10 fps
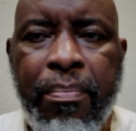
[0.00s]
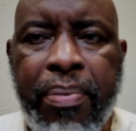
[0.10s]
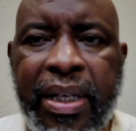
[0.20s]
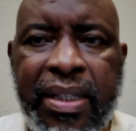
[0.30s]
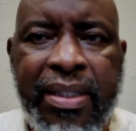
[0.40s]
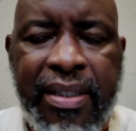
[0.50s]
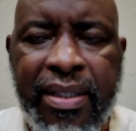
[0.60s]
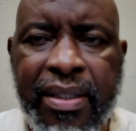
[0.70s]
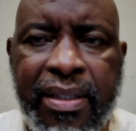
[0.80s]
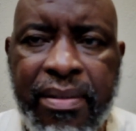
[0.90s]

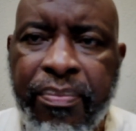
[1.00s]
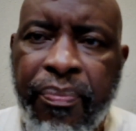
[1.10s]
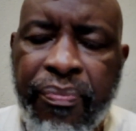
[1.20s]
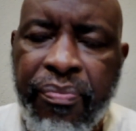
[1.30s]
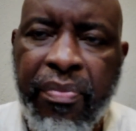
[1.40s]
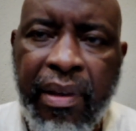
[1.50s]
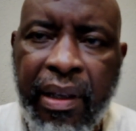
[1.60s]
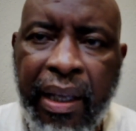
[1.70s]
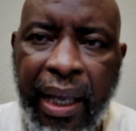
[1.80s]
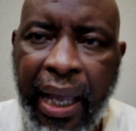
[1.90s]
Priests
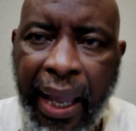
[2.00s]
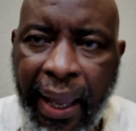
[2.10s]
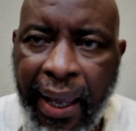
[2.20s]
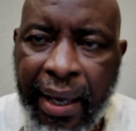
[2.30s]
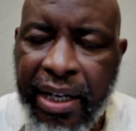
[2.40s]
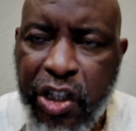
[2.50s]
had